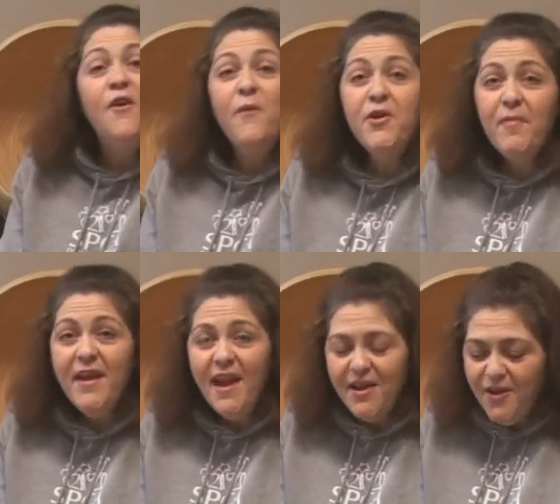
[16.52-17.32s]
What you
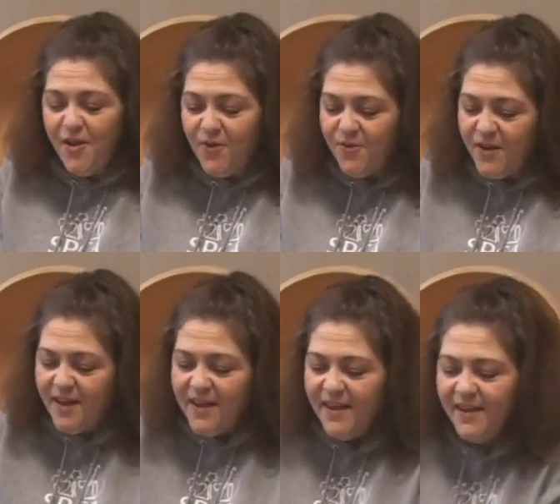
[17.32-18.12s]
might not know
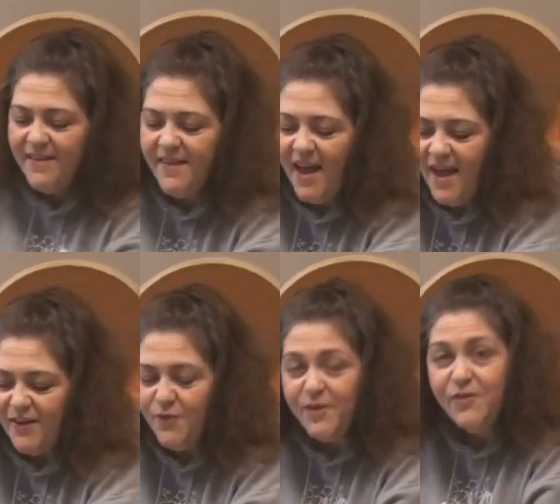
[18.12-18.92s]
is that
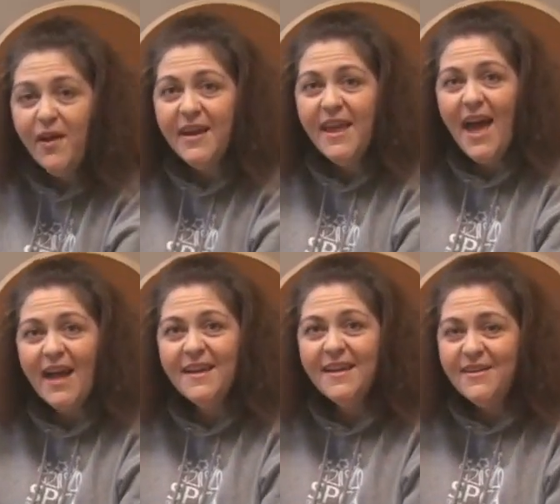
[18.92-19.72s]
you can train a
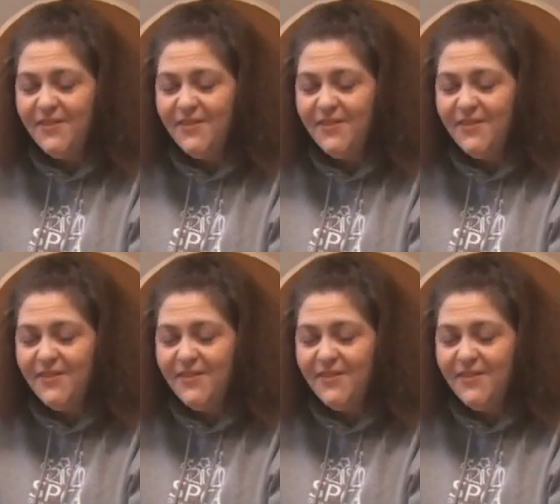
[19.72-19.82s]
cat,